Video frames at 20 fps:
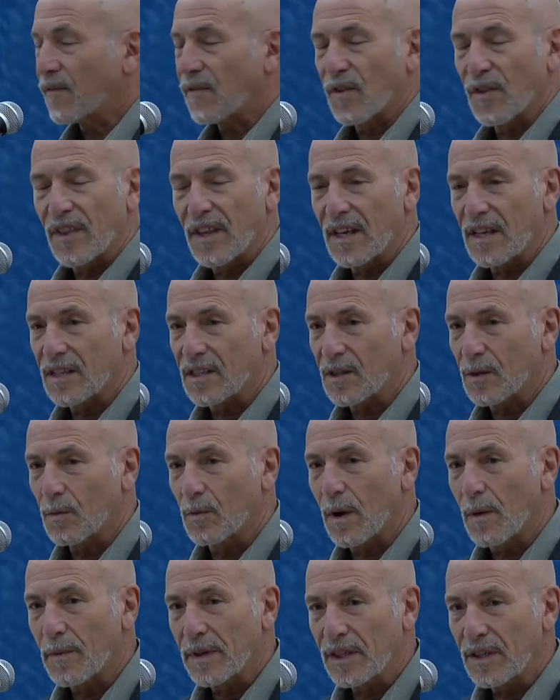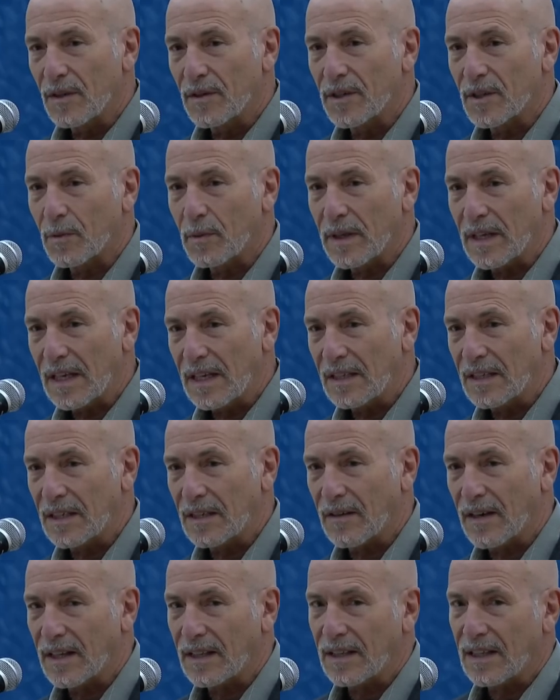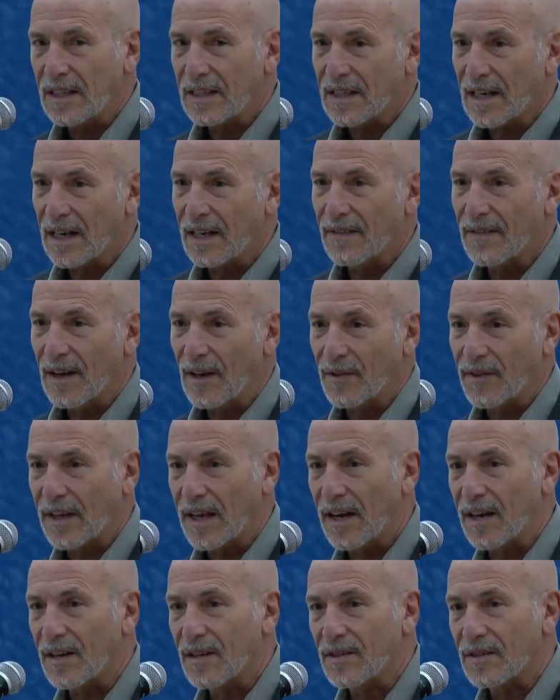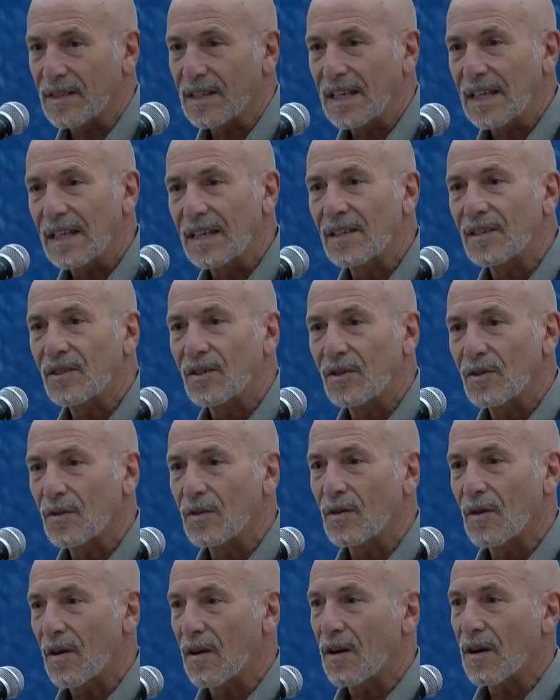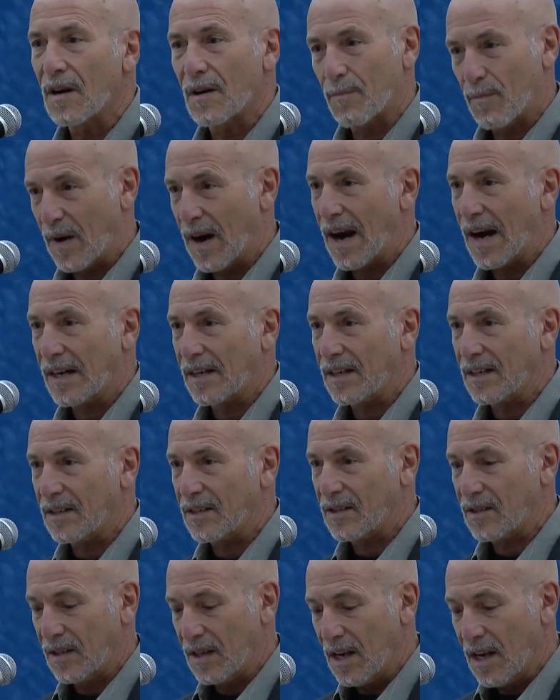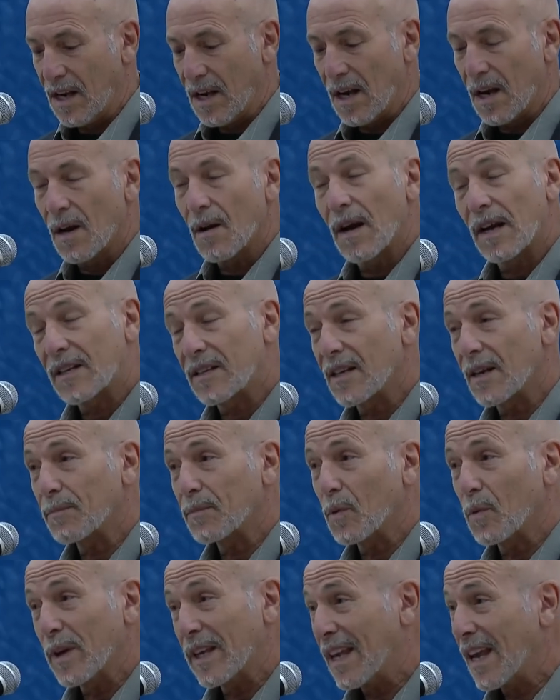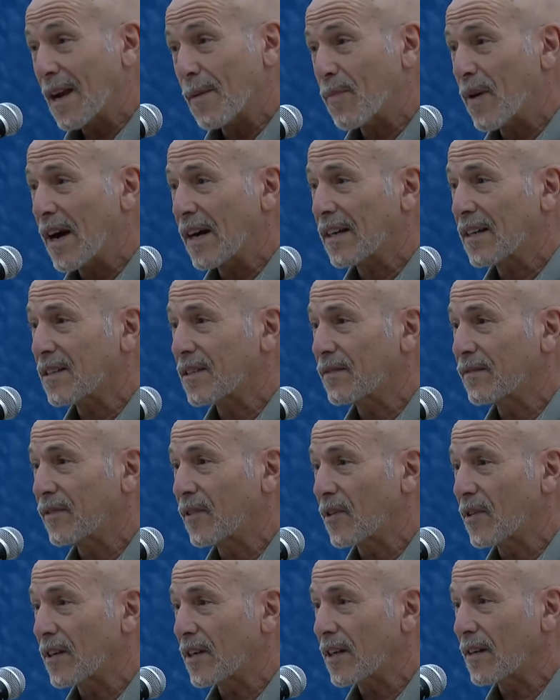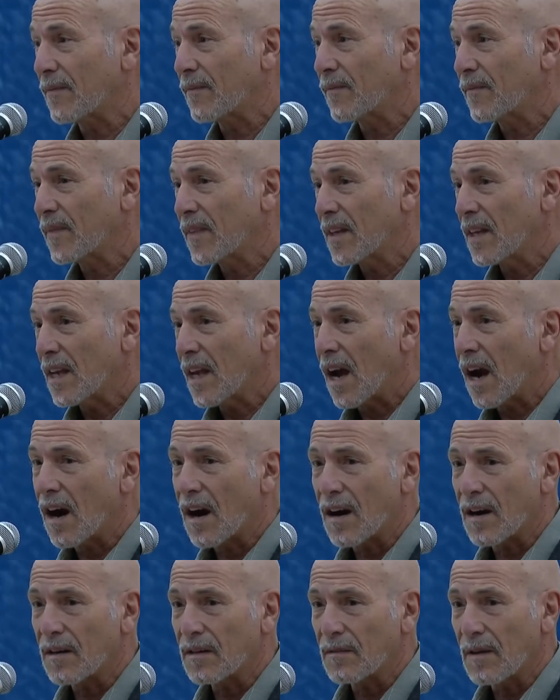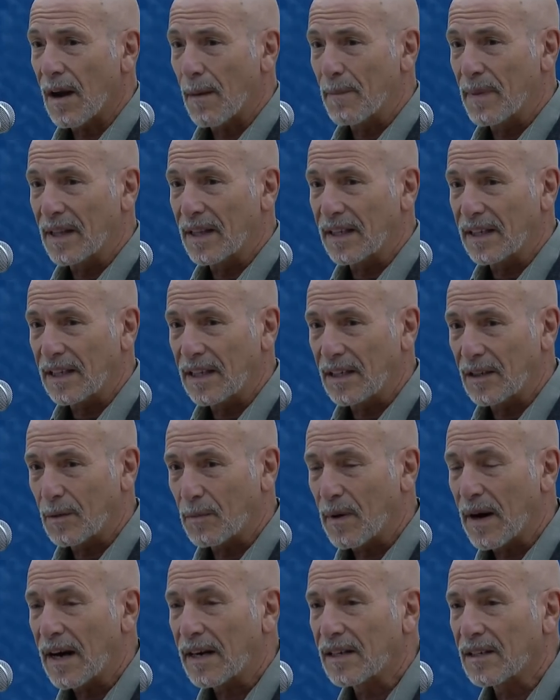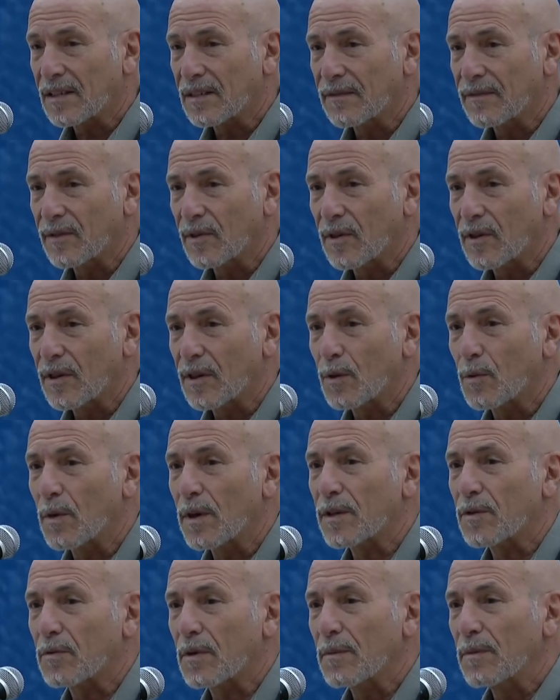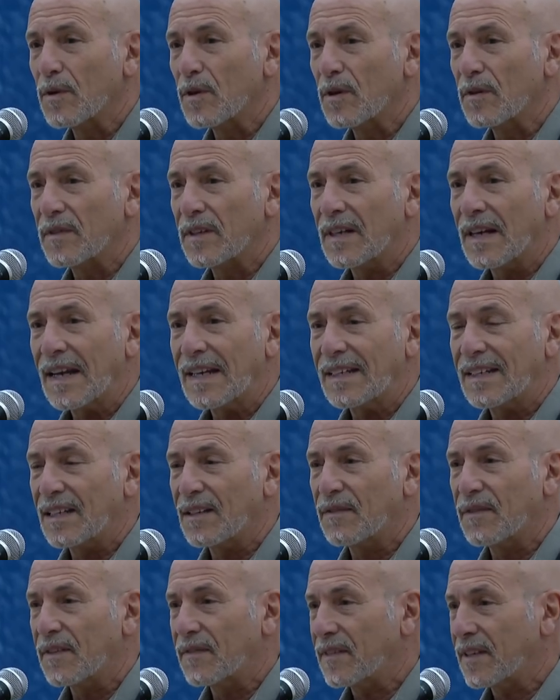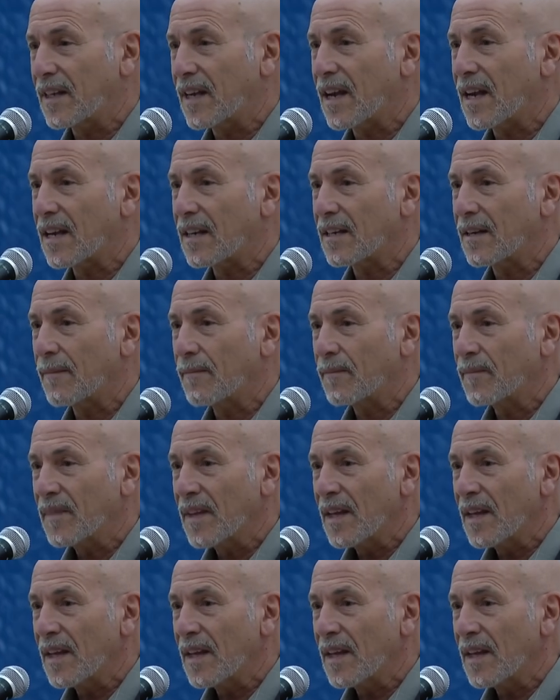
For this, what we do is we integrate these kind of health cares into our practice. Except we can't practice in Florida. Our ability to practice in Florida was removed in 1958.